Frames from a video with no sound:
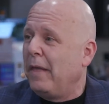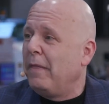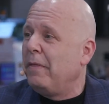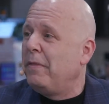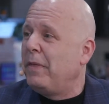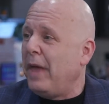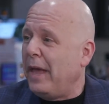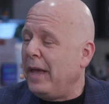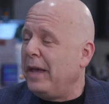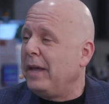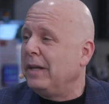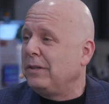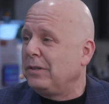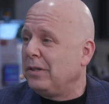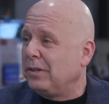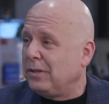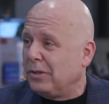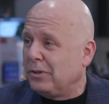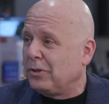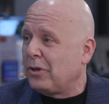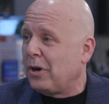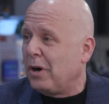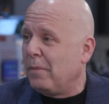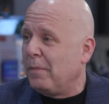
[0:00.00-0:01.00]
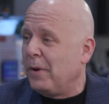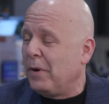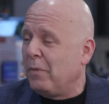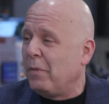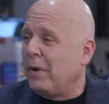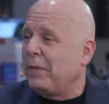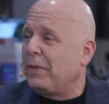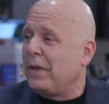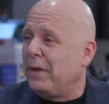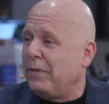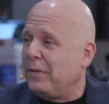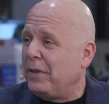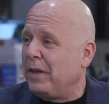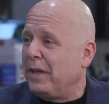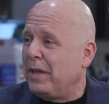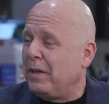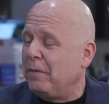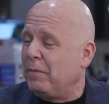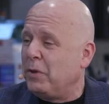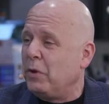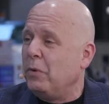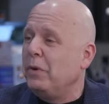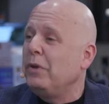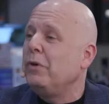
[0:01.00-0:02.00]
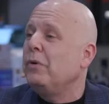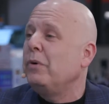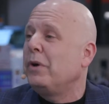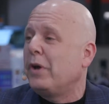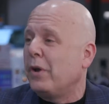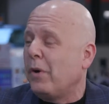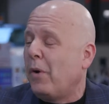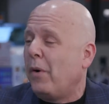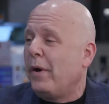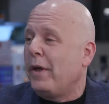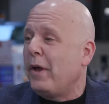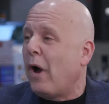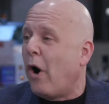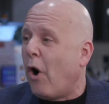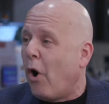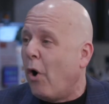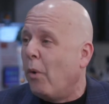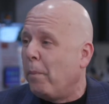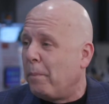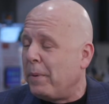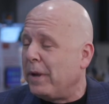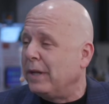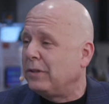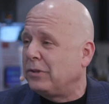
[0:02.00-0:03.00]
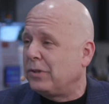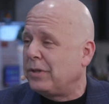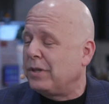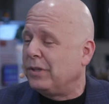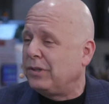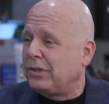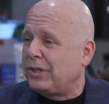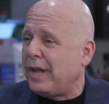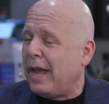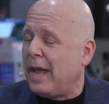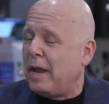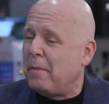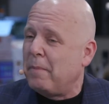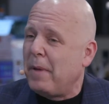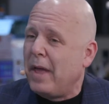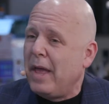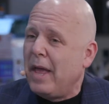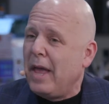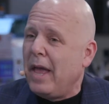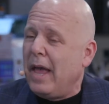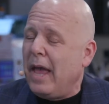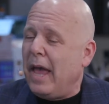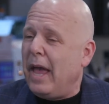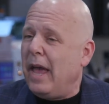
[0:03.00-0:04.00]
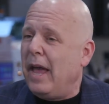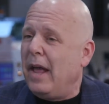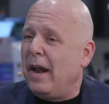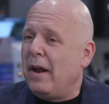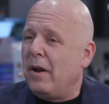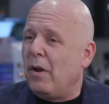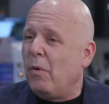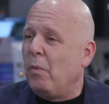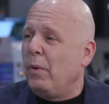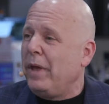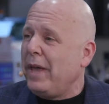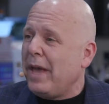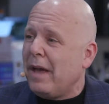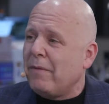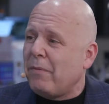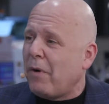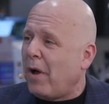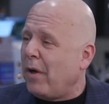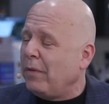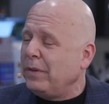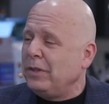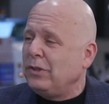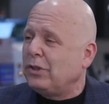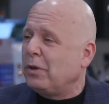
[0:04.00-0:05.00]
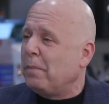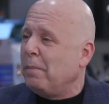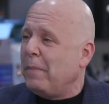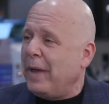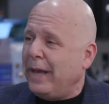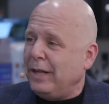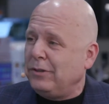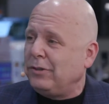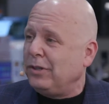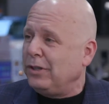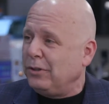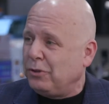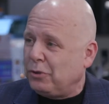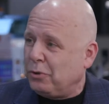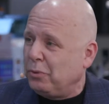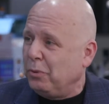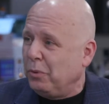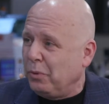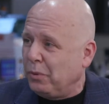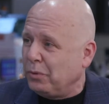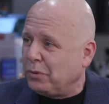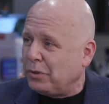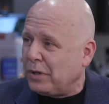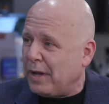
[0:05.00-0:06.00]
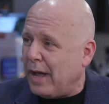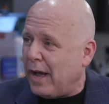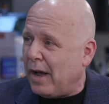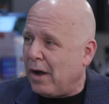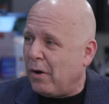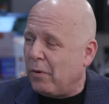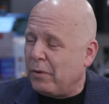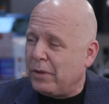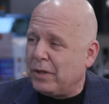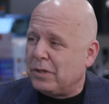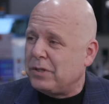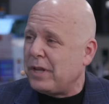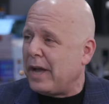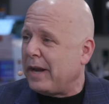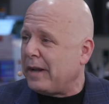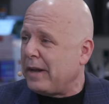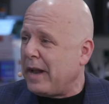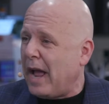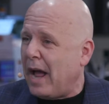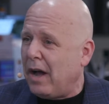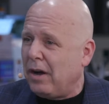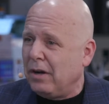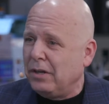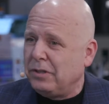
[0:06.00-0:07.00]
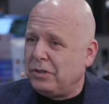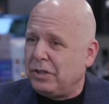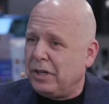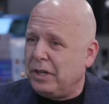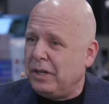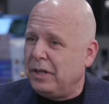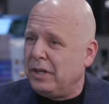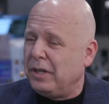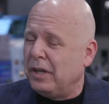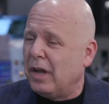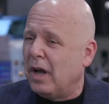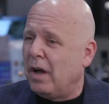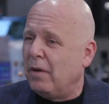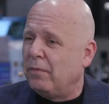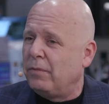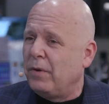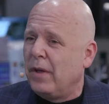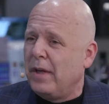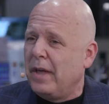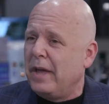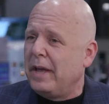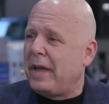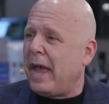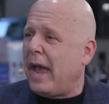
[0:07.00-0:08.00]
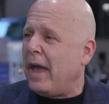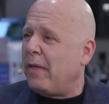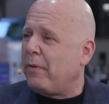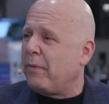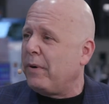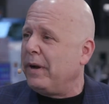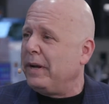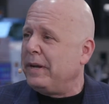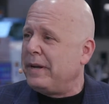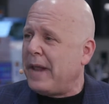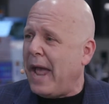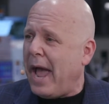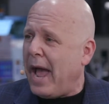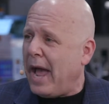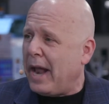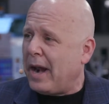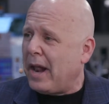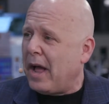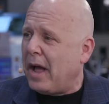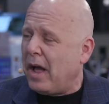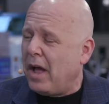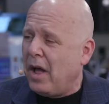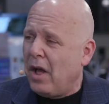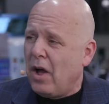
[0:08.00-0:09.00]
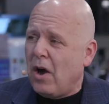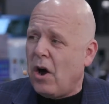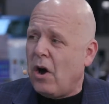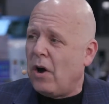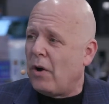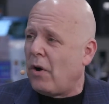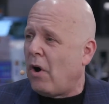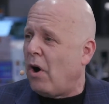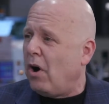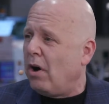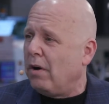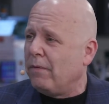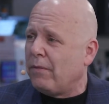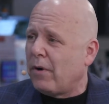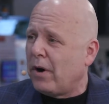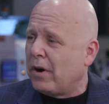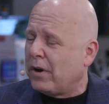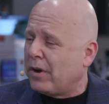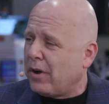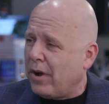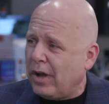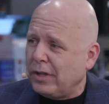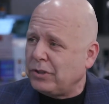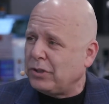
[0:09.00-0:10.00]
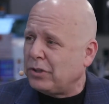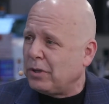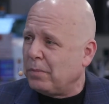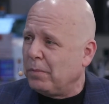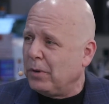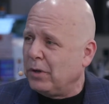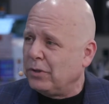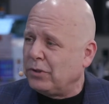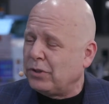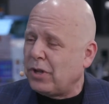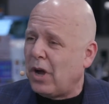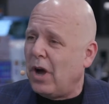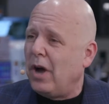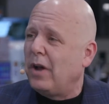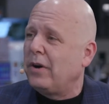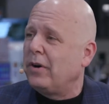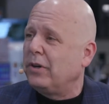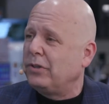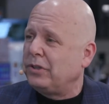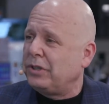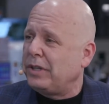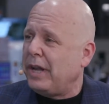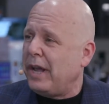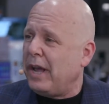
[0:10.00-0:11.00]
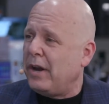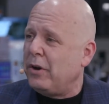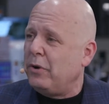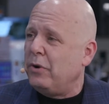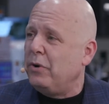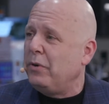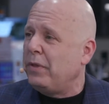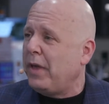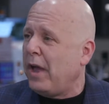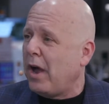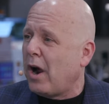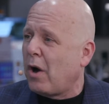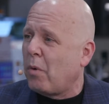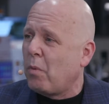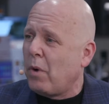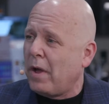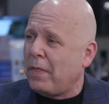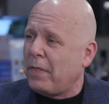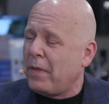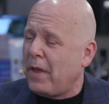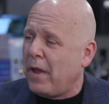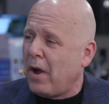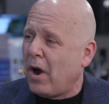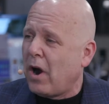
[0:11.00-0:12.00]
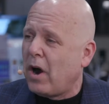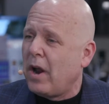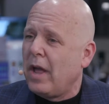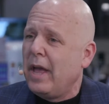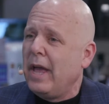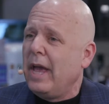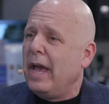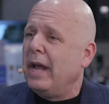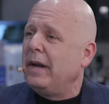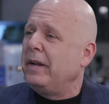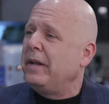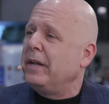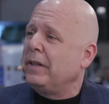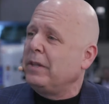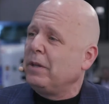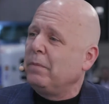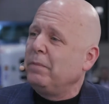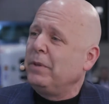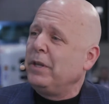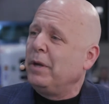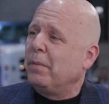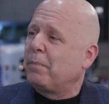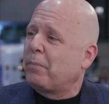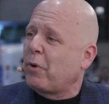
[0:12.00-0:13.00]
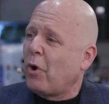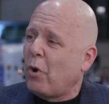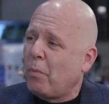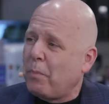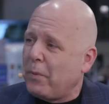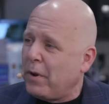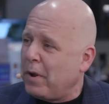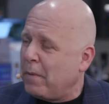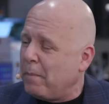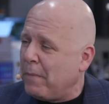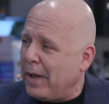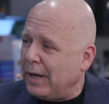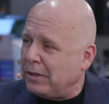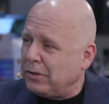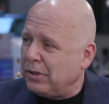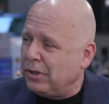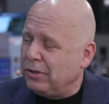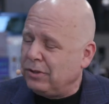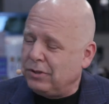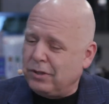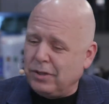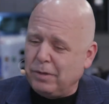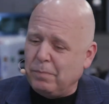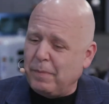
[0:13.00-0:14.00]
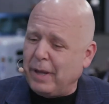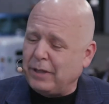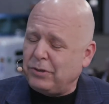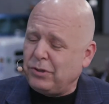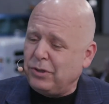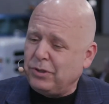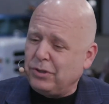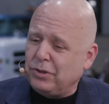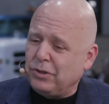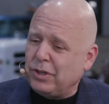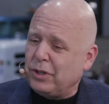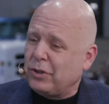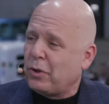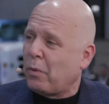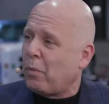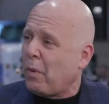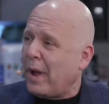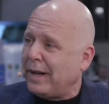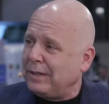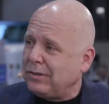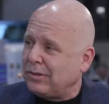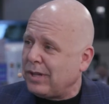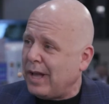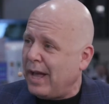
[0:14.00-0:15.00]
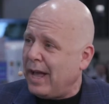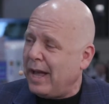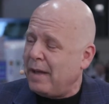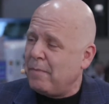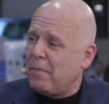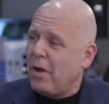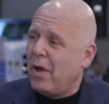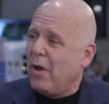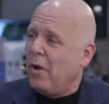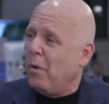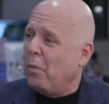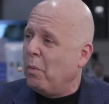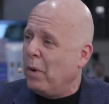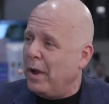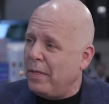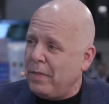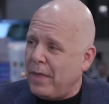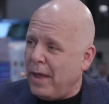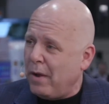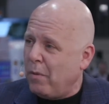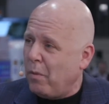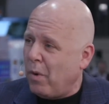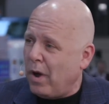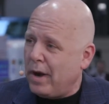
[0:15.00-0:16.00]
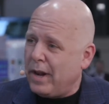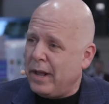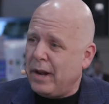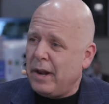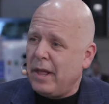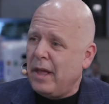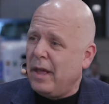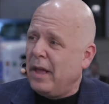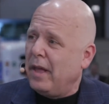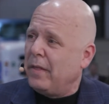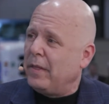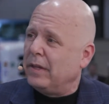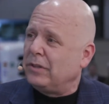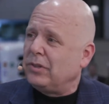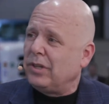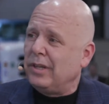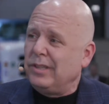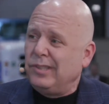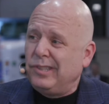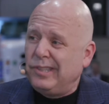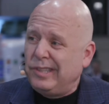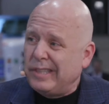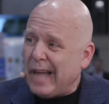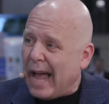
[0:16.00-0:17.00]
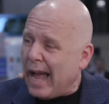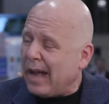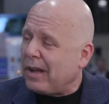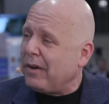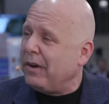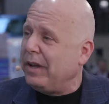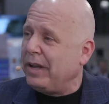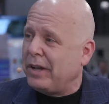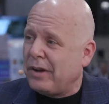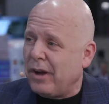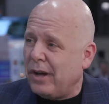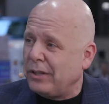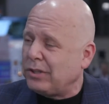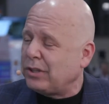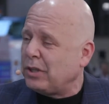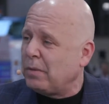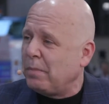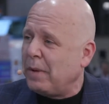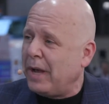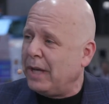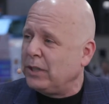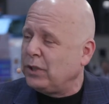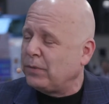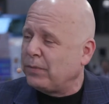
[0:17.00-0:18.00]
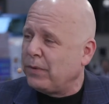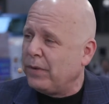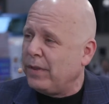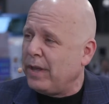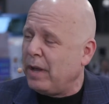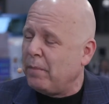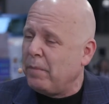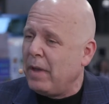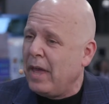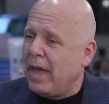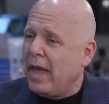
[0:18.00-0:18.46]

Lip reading: They get to determine what they think of you. You can only hope it's the same. And we have all these amazing tools now, the technology of gathering data on all of our customers to understand who they are, what they are, and get them the appropriate messages at the right time, when they want it, that's exactly customized for them.